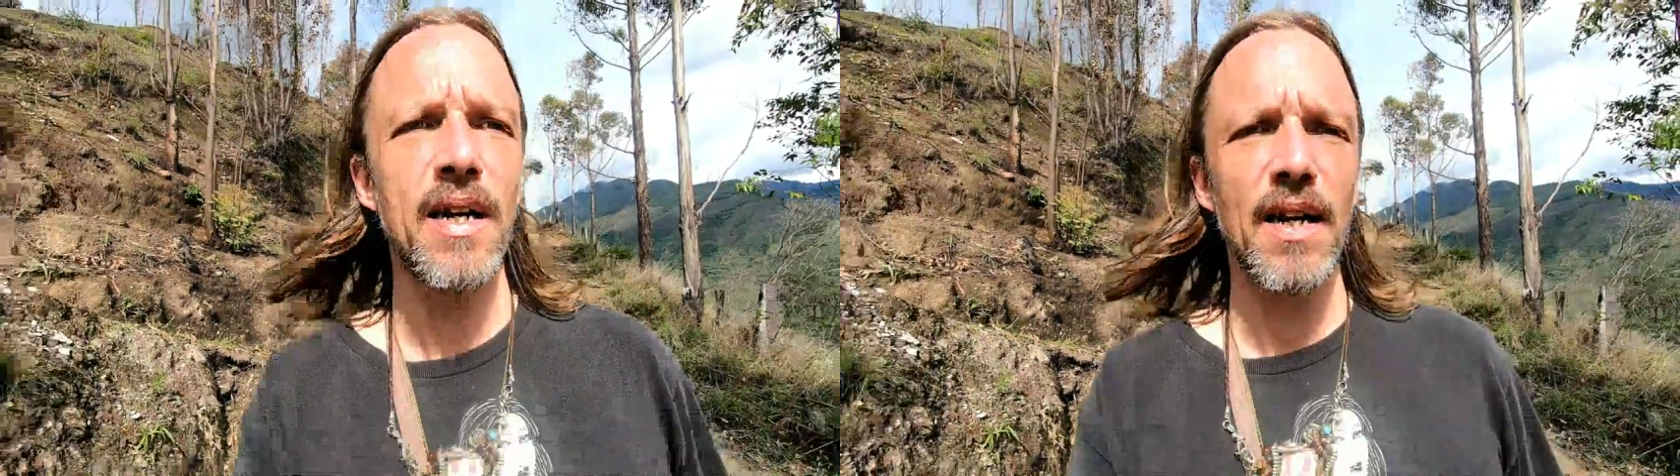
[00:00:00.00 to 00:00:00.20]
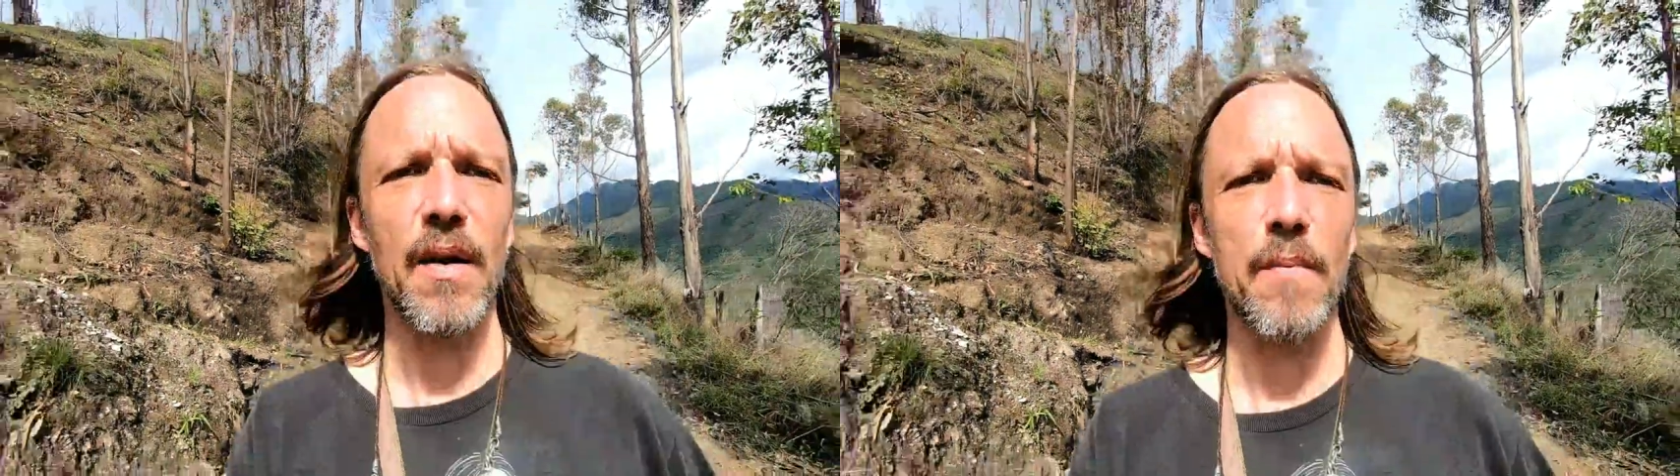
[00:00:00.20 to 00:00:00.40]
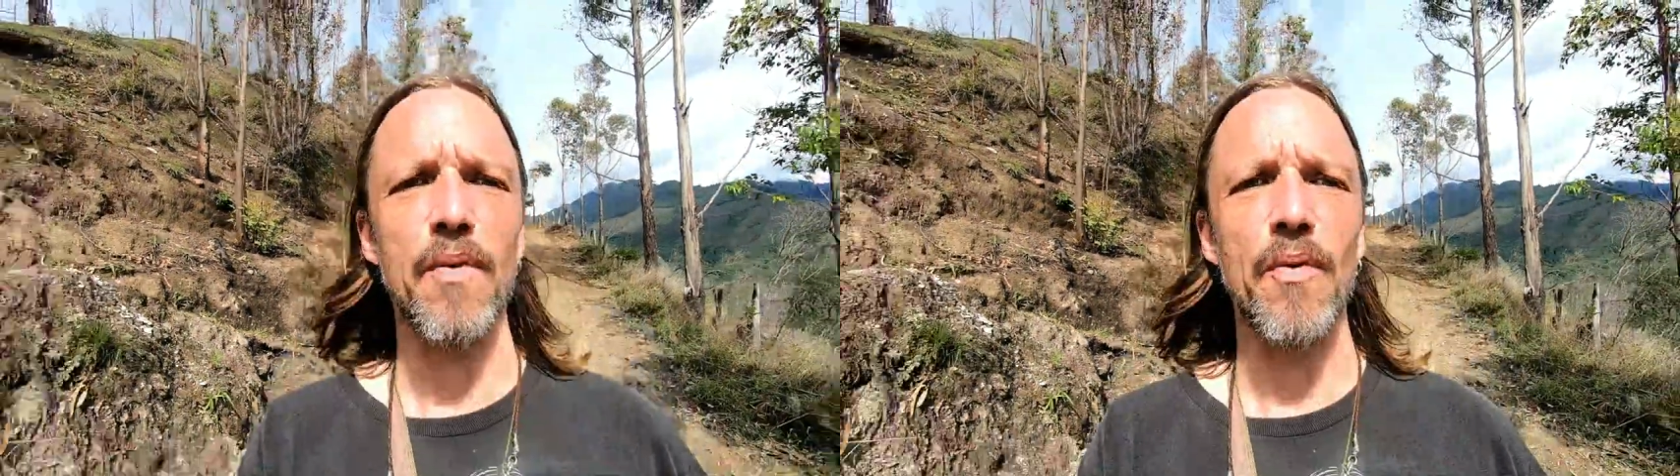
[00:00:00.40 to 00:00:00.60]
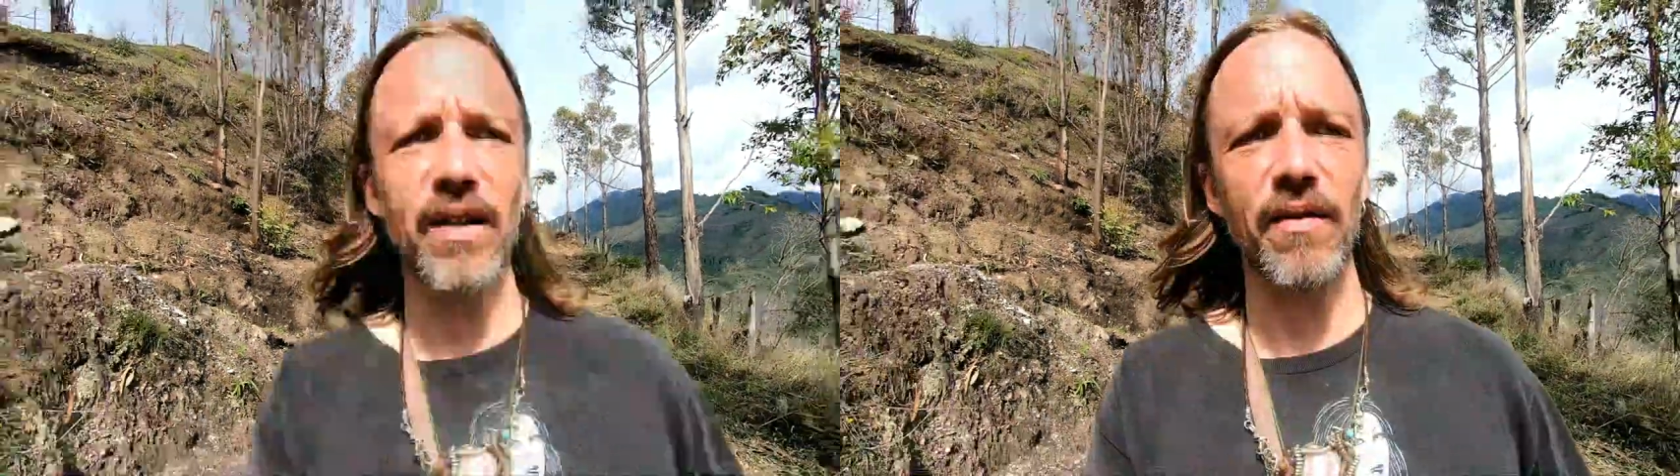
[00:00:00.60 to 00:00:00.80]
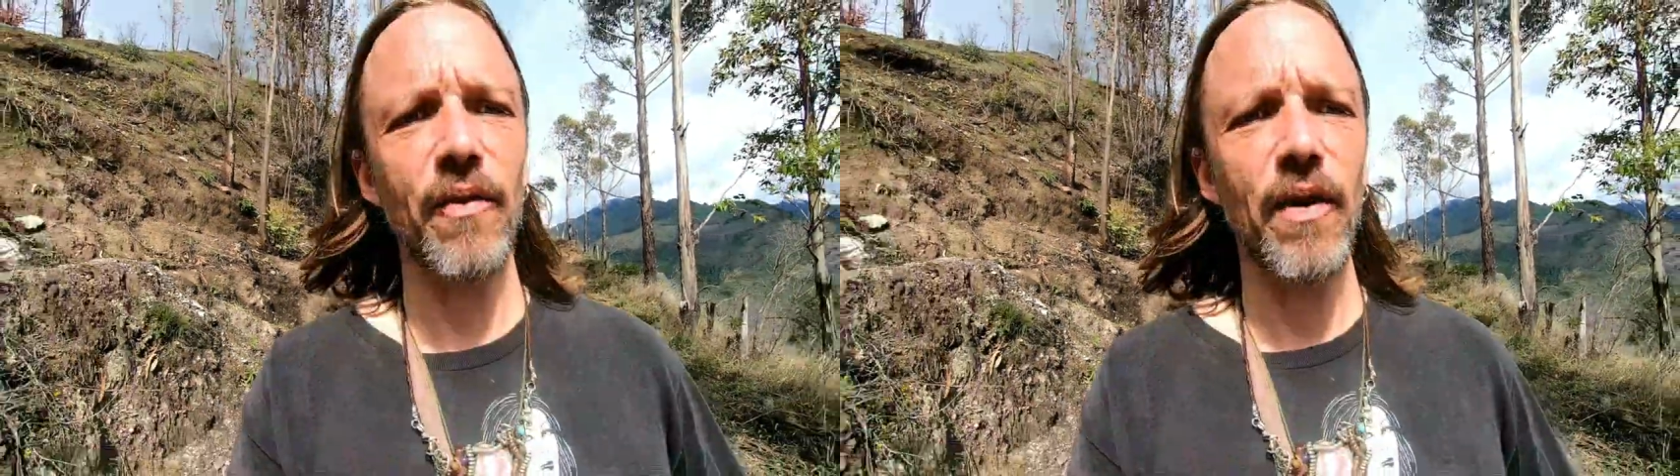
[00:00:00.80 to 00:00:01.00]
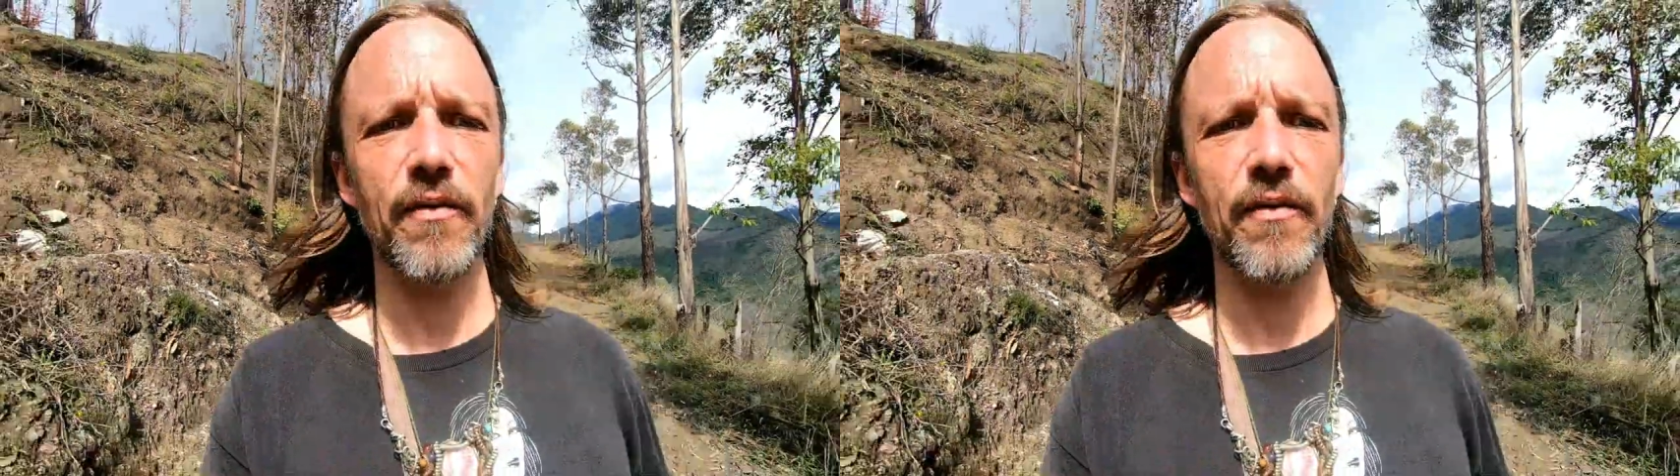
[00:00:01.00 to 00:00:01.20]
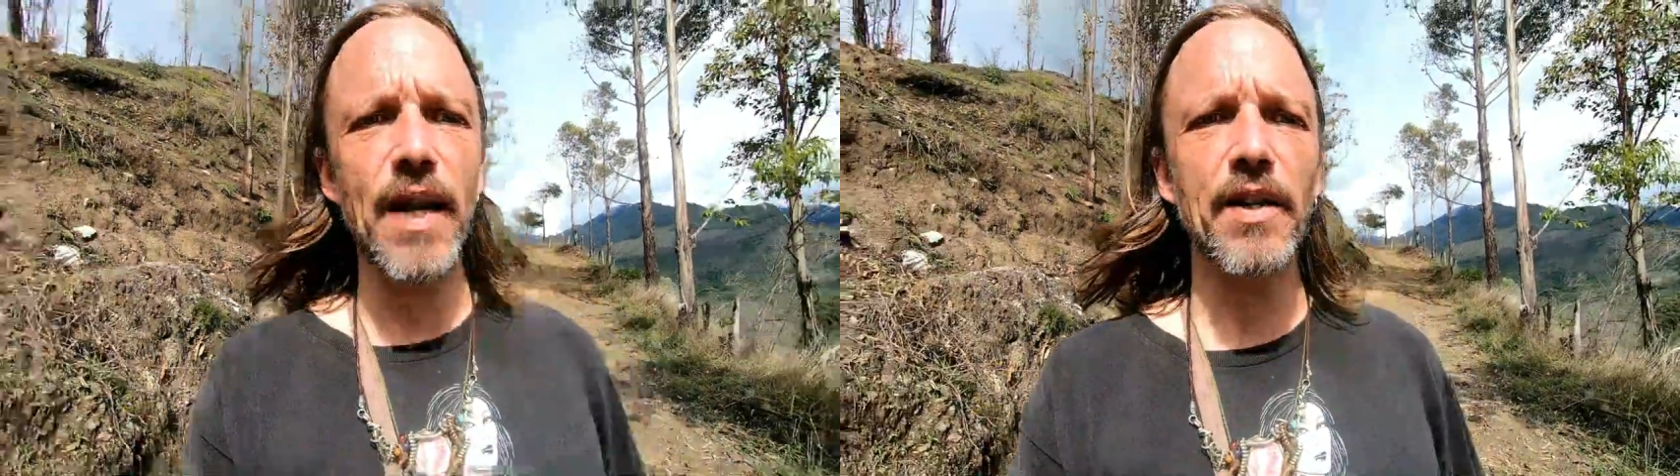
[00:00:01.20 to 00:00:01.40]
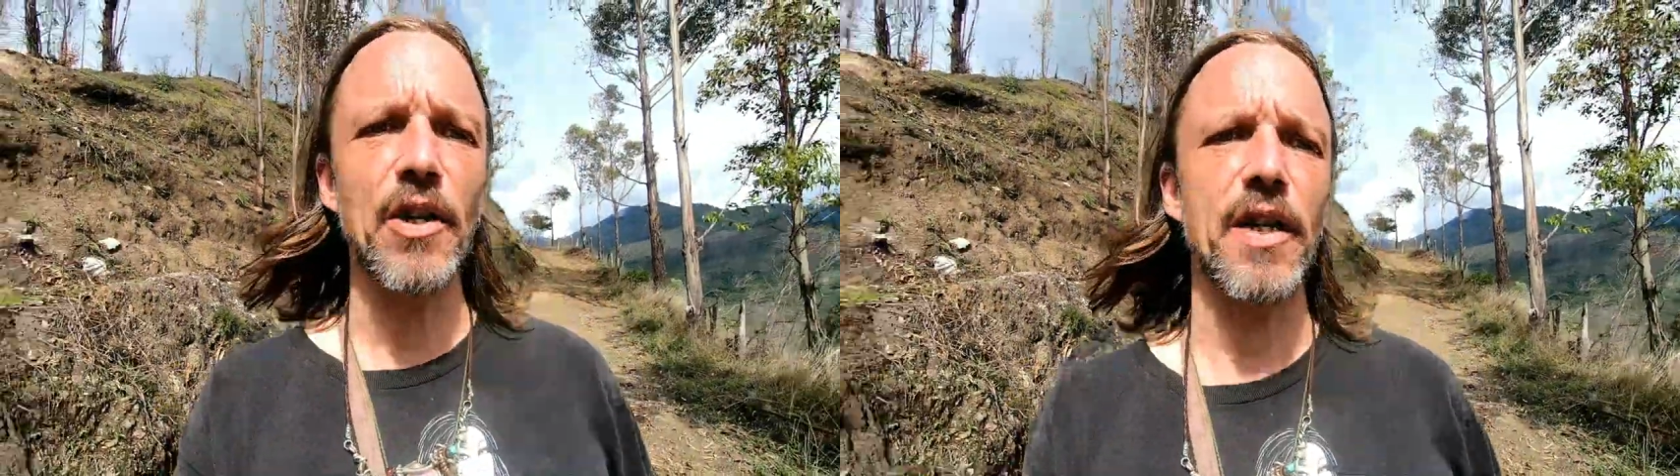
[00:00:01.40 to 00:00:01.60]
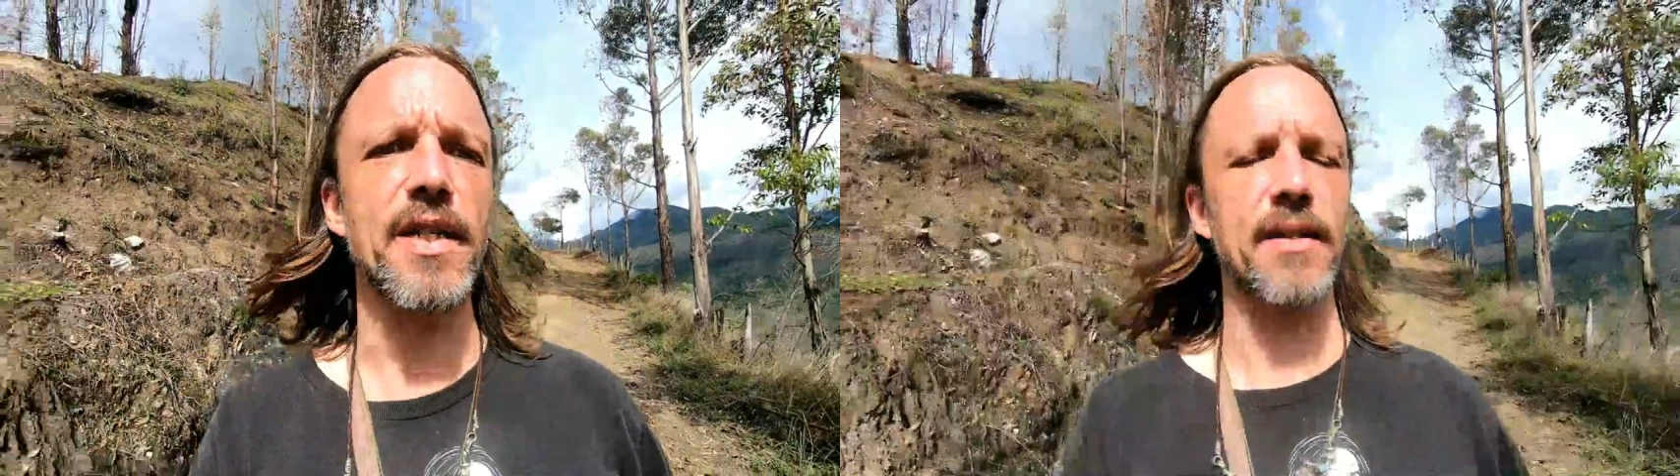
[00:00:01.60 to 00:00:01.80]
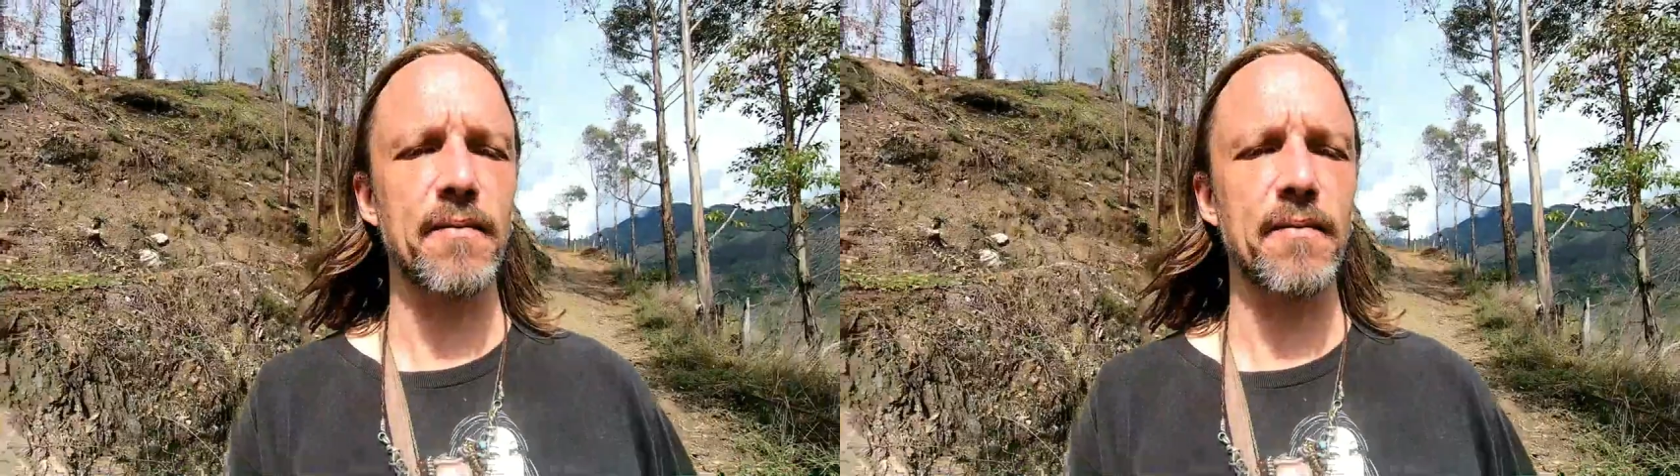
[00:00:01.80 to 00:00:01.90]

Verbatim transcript: and then breaking free of the matrix